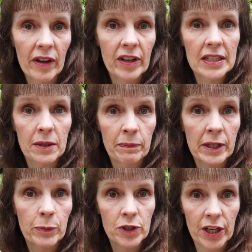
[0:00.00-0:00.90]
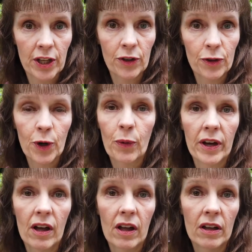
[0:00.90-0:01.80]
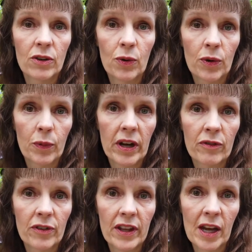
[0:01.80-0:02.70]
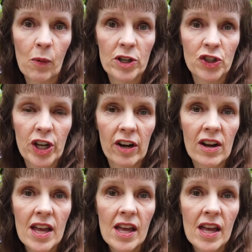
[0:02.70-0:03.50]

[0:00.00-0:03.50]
I've got something particular going on or whatever that I want to share.